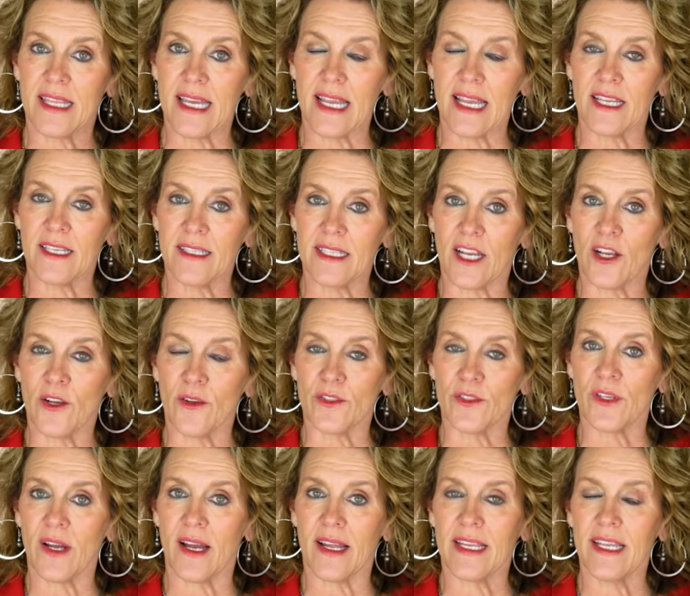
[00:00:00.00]
thing that
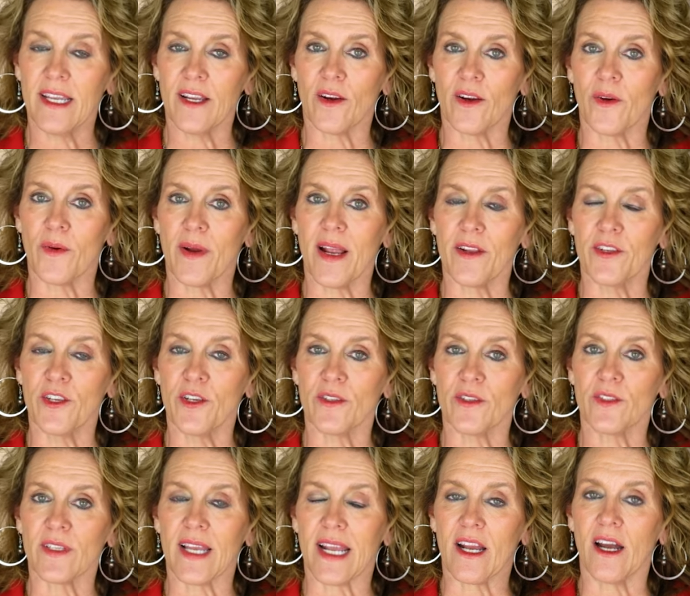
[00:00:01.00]
goes on here around your
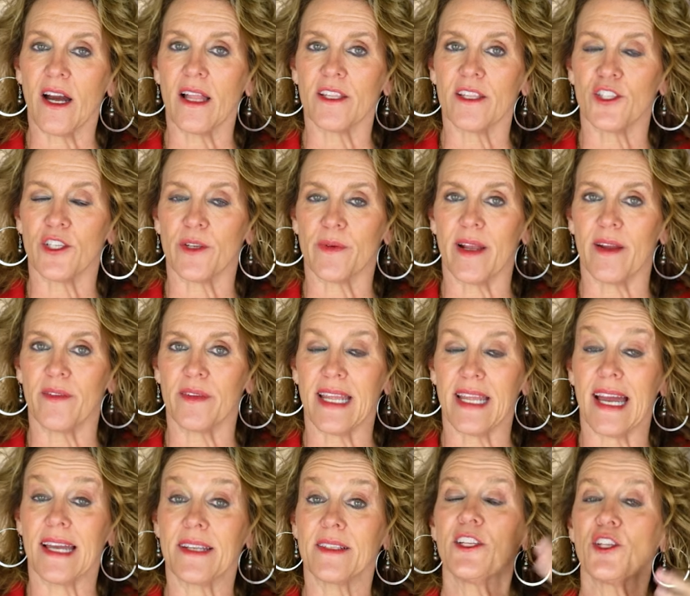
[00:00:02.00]
psychology around
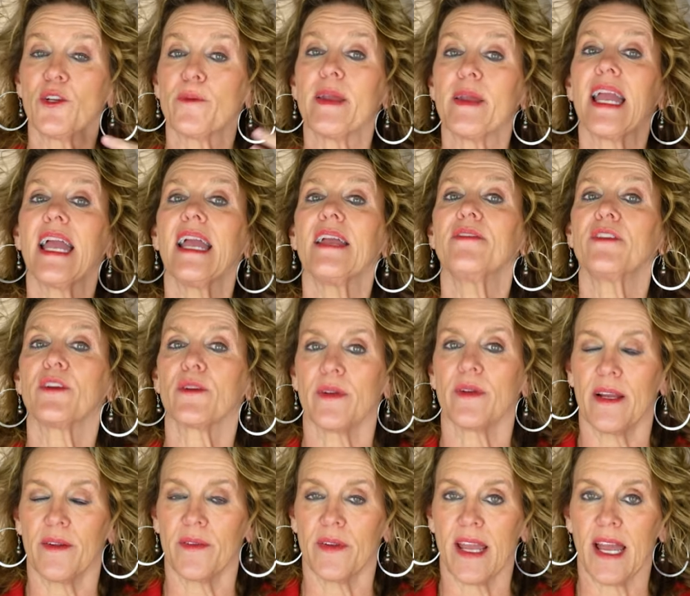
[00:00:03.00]
debt and your behavior
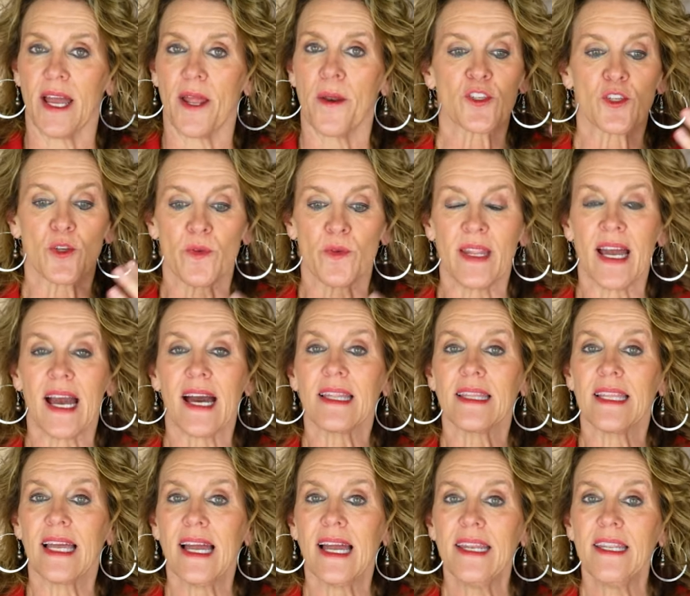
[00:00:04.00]
around debt. So not
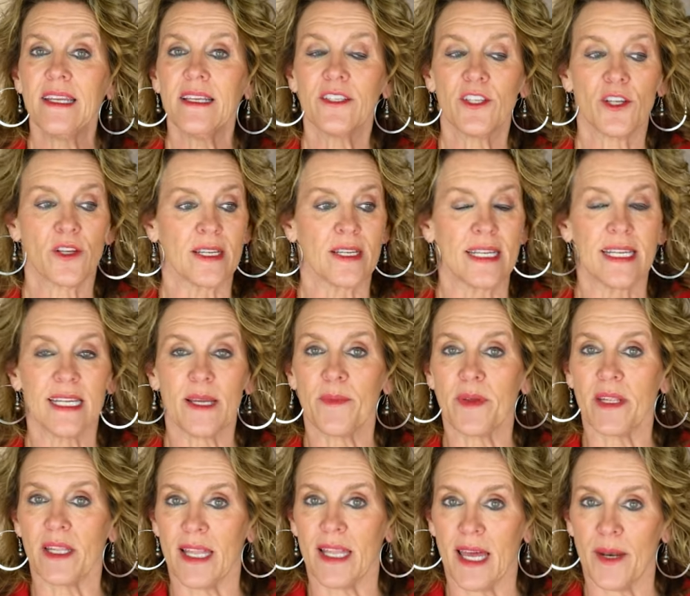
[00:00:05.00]
led, you're gonna end up
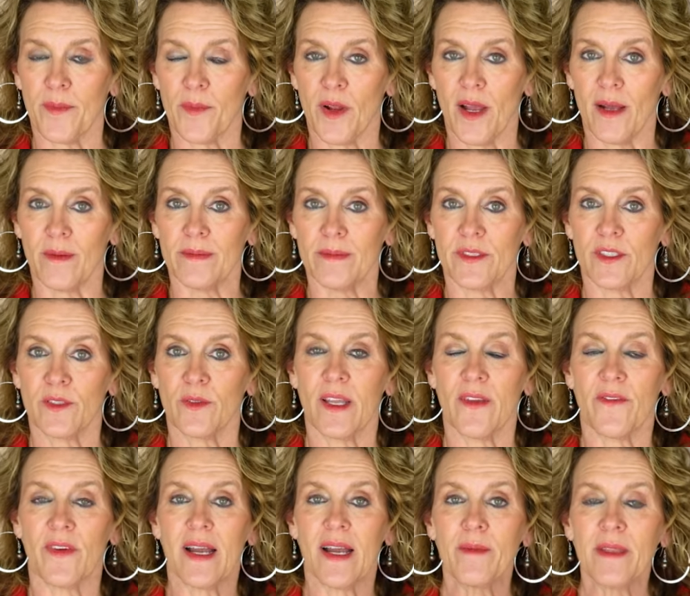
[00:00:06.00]
in a lot of problems.
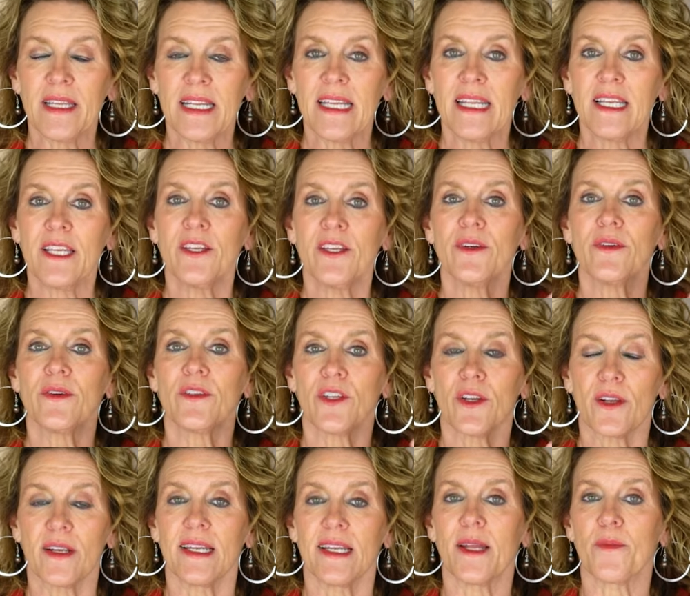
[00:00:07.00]
If I'm leading you,
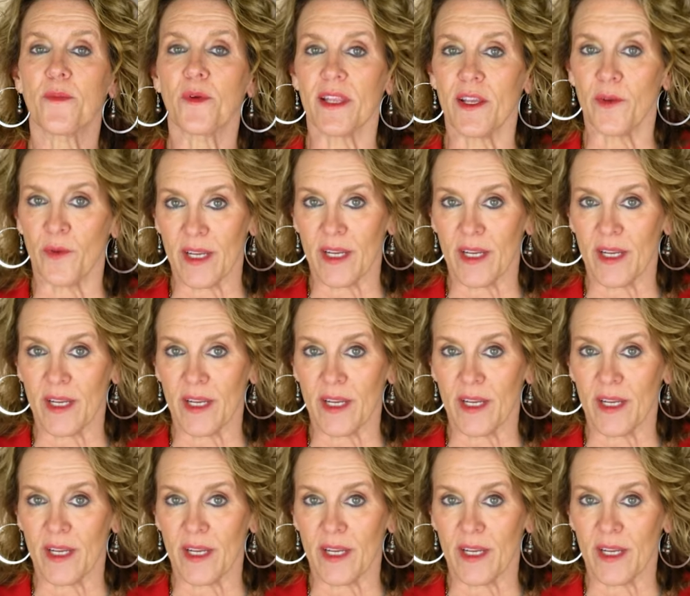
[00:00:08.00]
you're going to end up really